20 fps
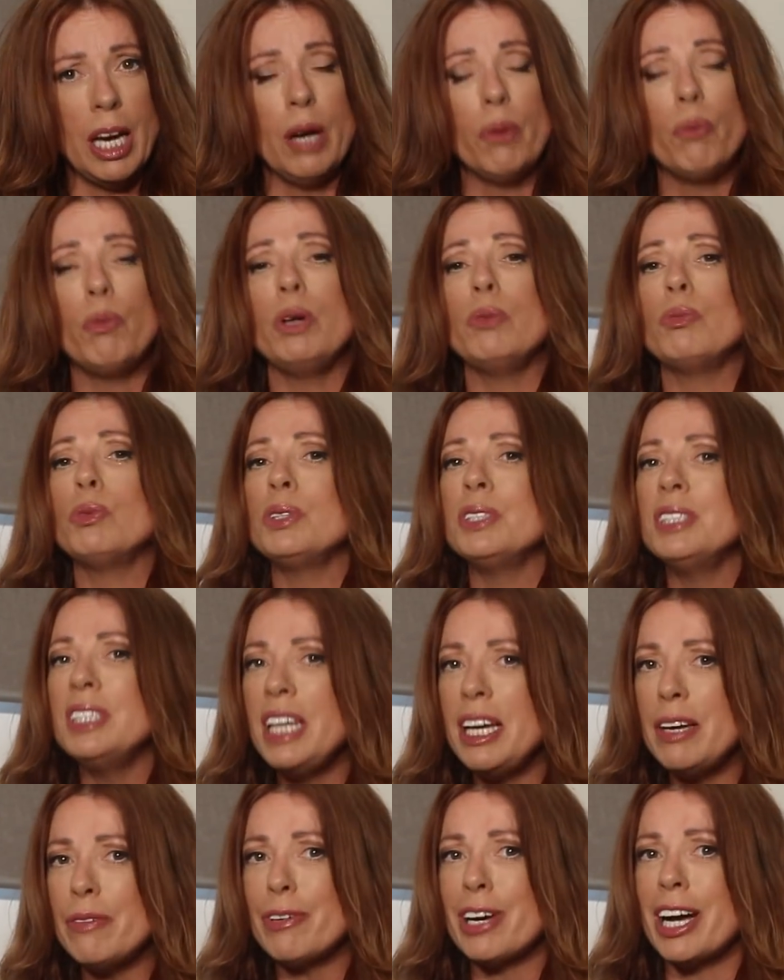We will
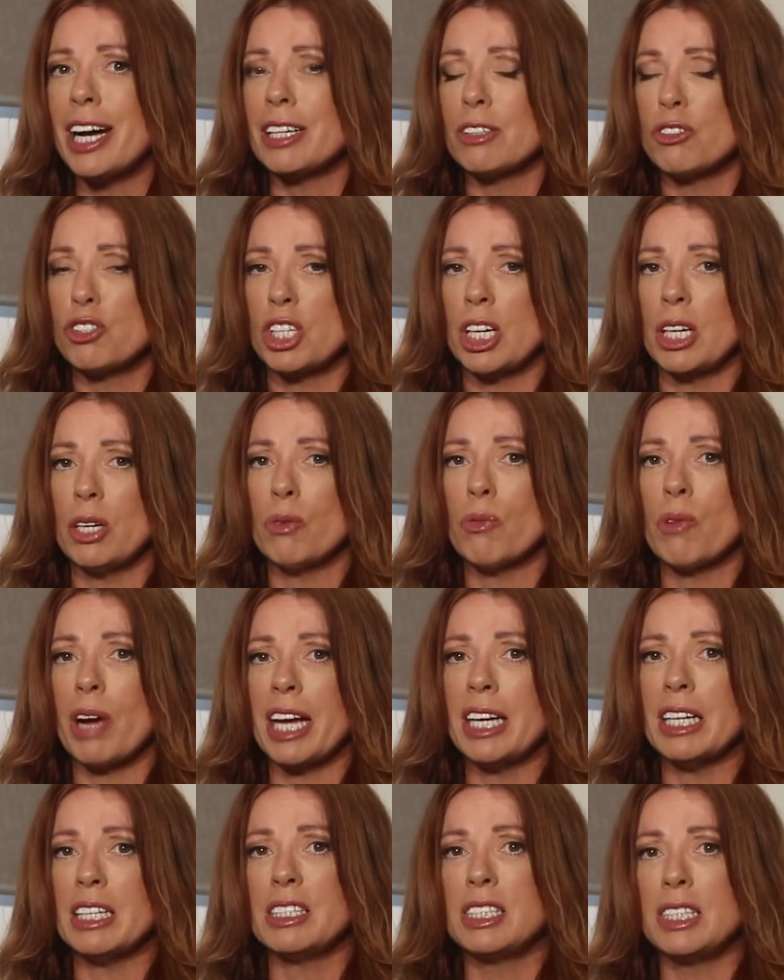never
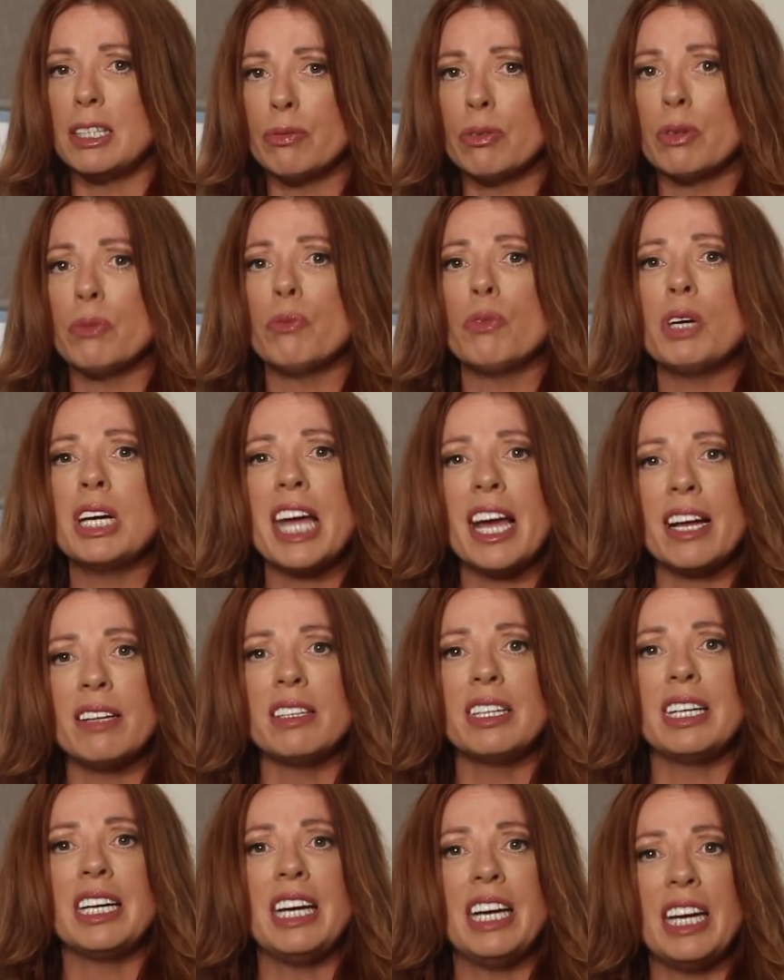generate a different
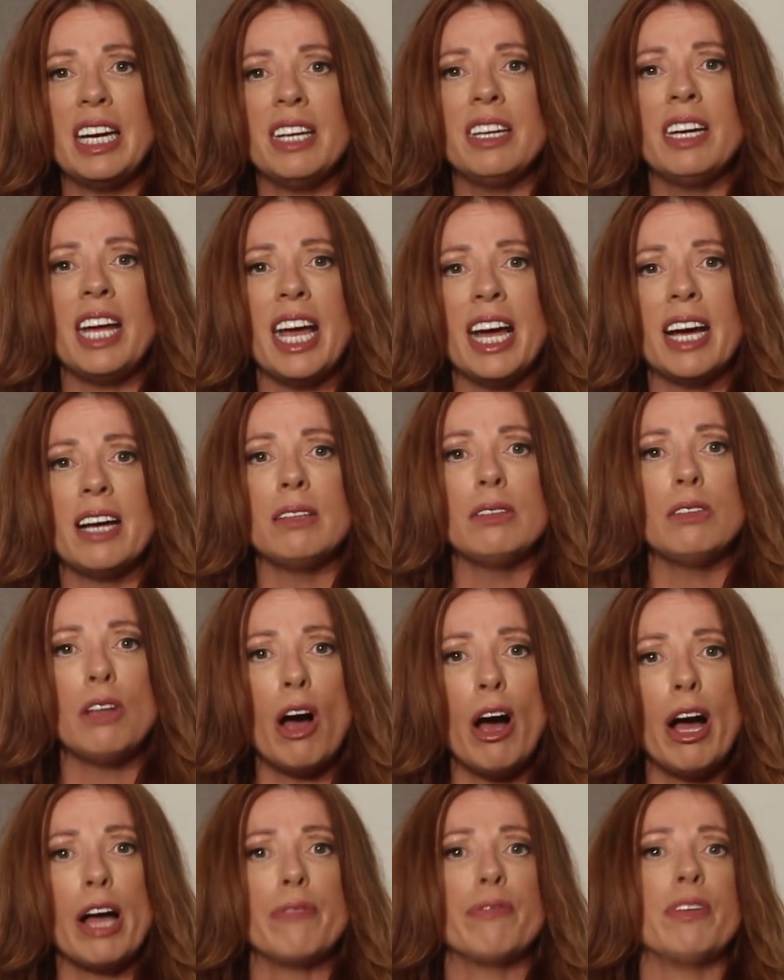reality in our
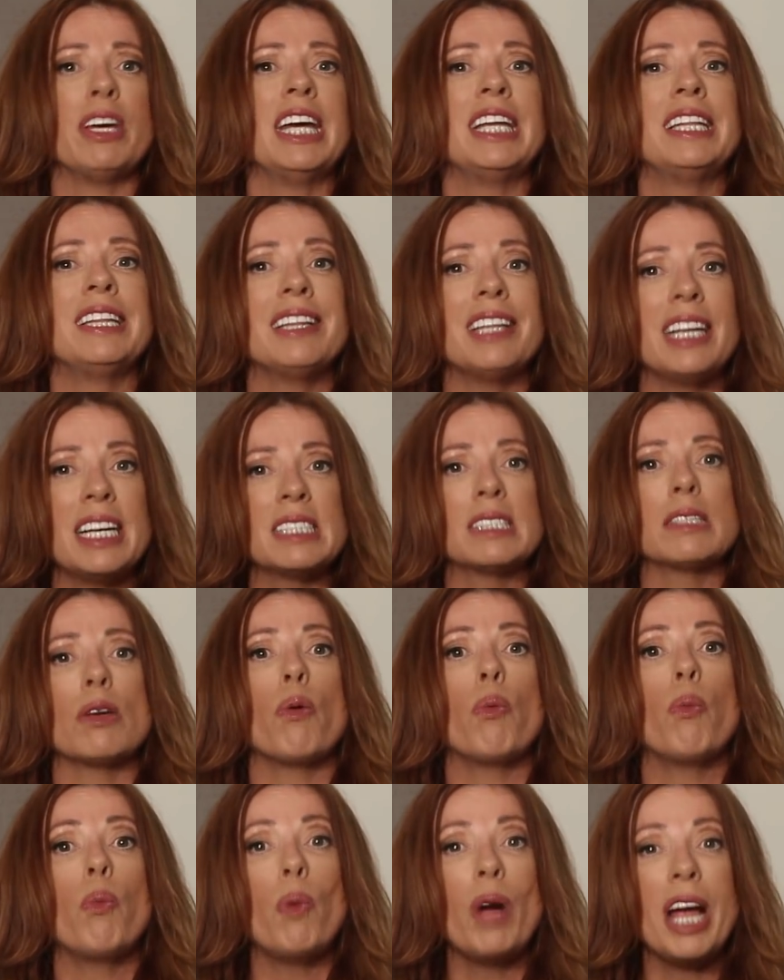life unless
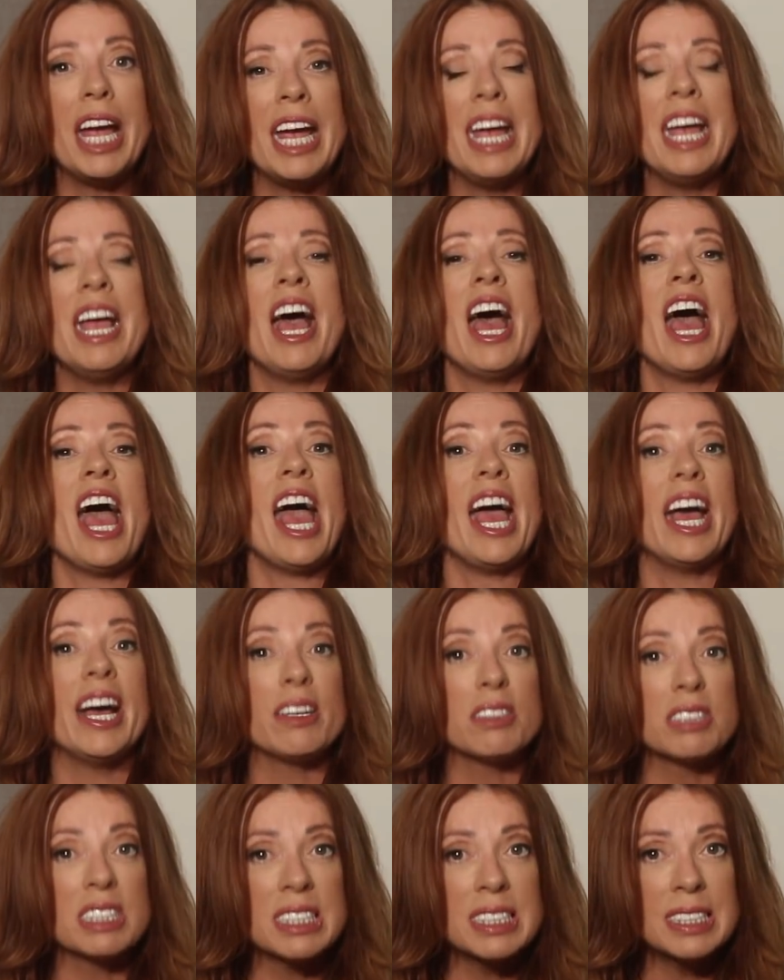we
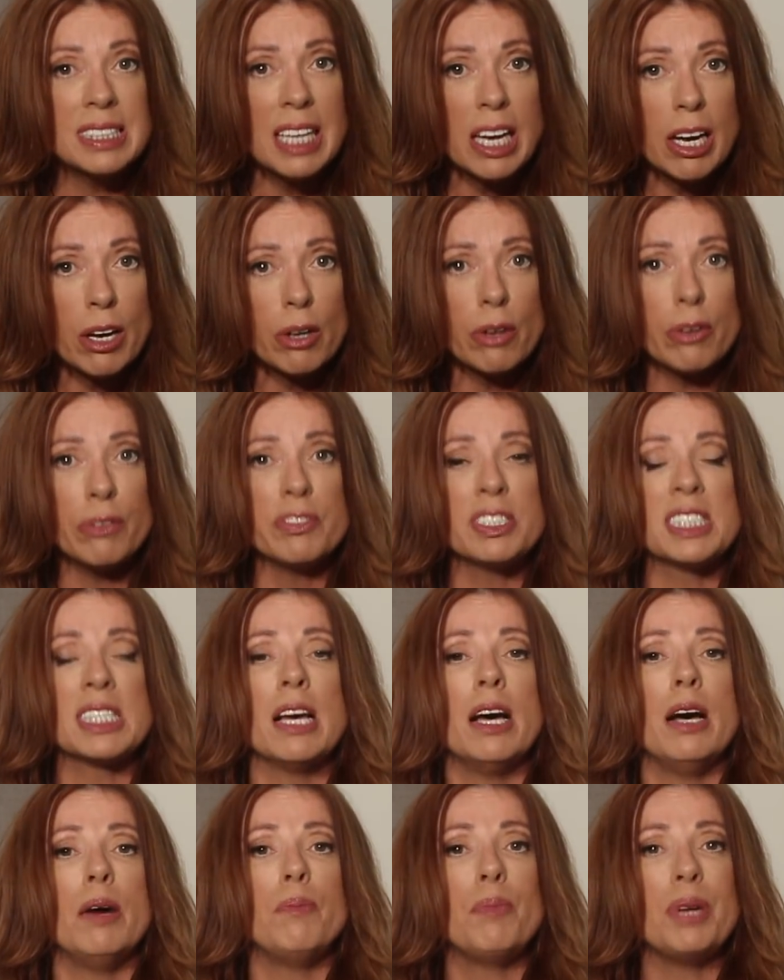ourselves
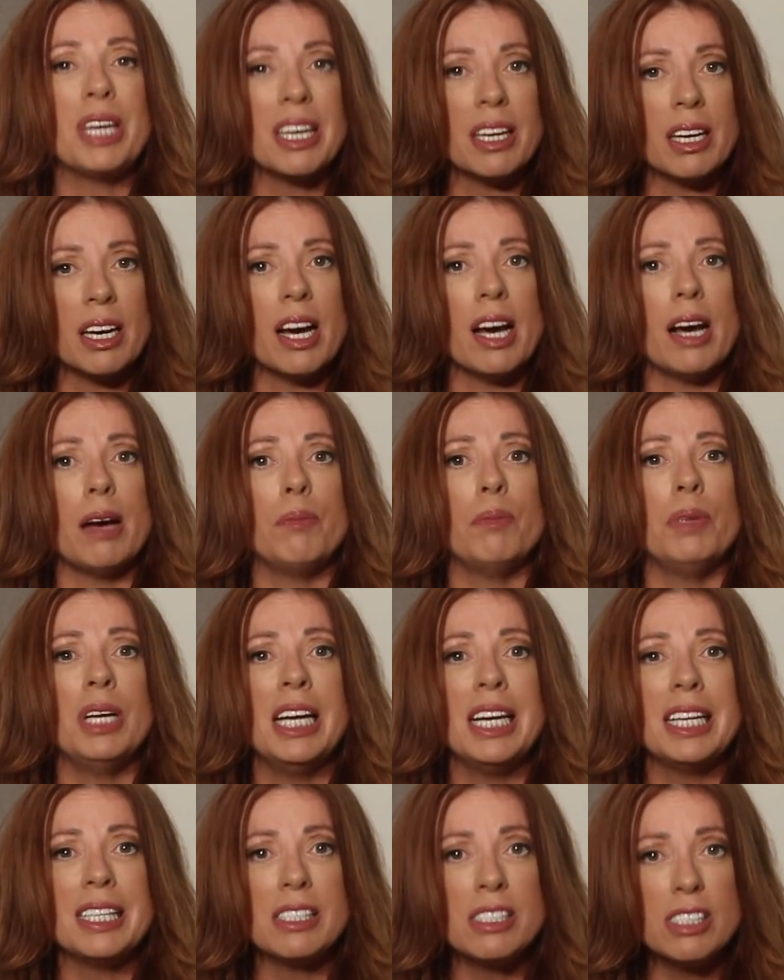become
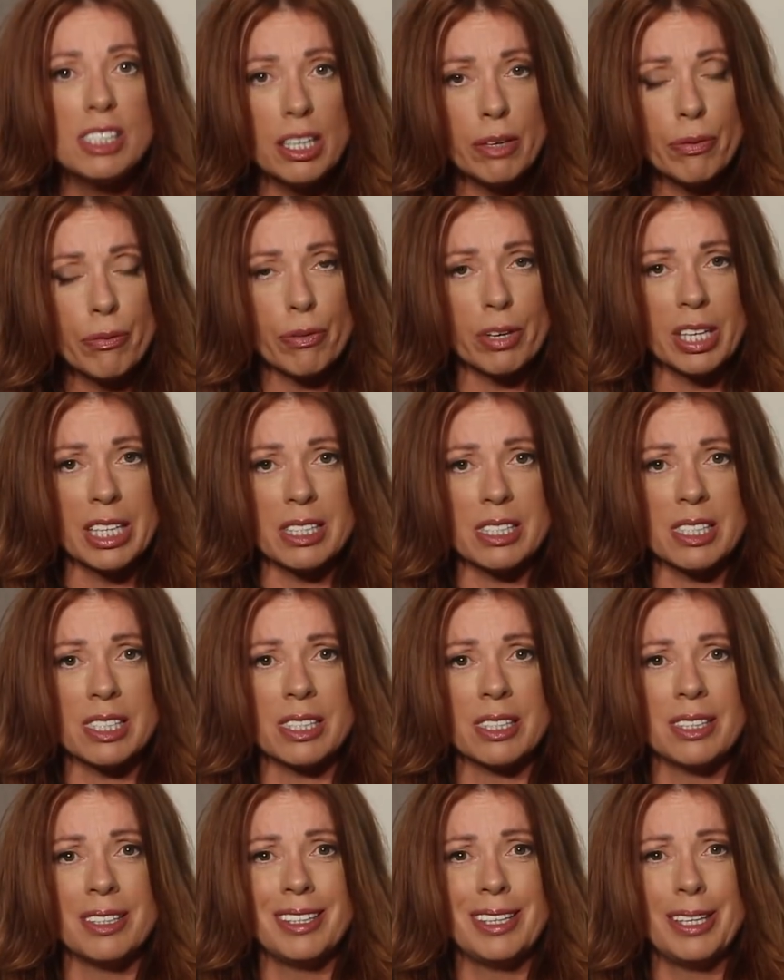different,